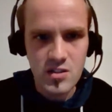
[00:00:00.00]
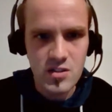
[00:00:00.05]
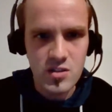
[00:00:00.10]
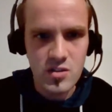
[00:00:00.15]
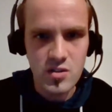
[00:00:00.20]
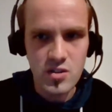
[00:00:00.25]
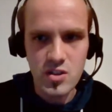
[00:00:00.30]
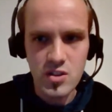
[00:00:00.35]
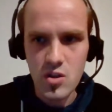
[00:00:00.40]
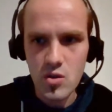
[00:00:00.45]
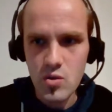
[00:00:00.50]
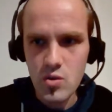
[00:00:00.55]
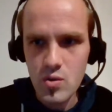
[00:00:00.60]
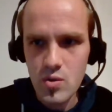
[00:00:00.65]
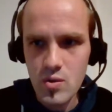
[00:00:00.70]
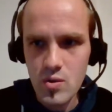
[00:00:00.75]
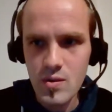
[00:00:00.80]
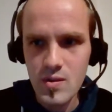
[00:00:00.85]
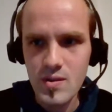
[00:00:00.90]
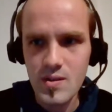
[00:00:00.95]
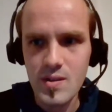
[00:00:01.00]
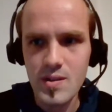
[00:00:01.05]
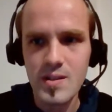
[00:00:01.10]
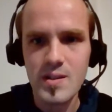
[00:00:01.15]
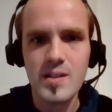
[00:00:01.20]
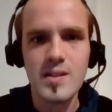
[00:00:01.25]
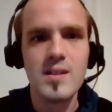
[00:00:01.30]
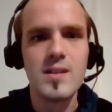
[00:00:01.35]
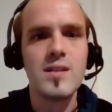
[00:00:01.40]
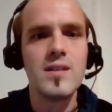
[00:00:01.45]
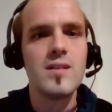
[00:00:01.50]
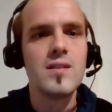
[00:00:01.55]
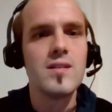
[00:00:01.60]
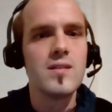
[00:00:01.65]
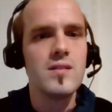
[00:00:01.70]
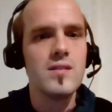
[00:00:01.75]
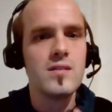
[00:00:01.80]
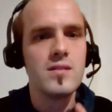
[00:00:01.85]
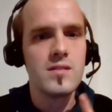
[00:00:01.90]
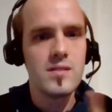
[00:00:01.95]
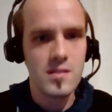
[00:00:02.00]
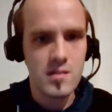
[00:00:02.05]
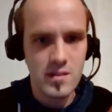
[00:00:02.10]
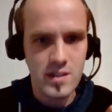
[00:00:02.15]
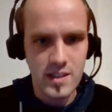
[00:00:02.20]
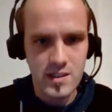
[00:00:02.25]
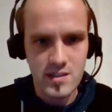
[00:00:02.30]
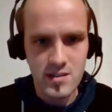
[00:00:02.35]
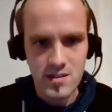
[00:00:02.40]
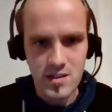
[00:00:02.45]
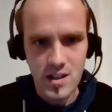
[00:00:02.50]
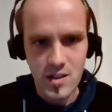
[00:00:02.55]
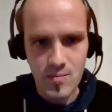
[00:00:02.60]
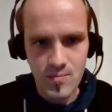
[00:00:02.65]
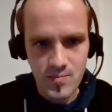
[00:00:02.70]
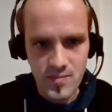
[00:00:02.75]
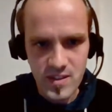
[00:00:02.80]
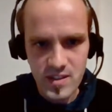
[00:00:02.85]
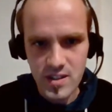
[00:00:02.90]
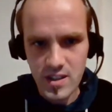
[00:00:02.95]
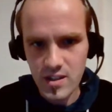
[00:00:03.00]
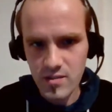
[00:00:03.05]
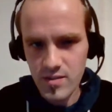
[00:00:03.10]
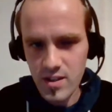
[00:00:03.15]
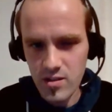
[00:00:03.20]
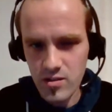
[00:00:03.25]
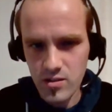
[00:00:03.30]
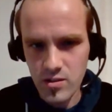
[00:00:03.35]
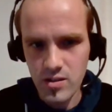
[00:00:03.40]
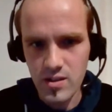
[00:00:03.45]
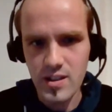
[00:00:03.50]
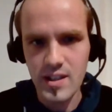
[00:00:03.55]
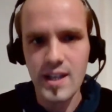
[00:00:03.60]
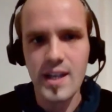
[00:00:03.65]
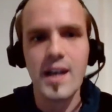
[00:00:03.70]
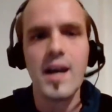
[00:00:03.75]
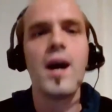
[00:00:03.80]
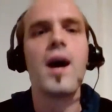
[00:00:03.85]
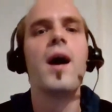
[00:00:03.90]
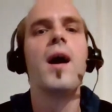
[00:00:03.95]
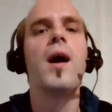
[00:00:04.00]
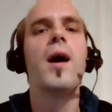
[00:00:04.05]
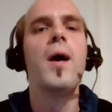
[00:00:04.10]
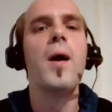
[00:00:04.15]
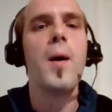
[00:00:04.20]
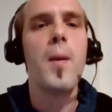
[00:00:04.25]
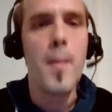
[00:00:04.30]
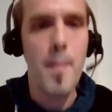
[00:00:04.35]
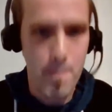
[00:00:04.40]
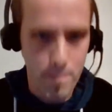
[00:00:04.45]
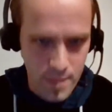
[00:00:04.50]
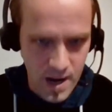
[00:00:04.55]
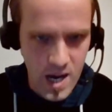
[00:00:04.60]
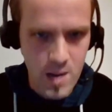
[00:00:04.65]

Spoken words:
to you. Till next time, take very good care. Bye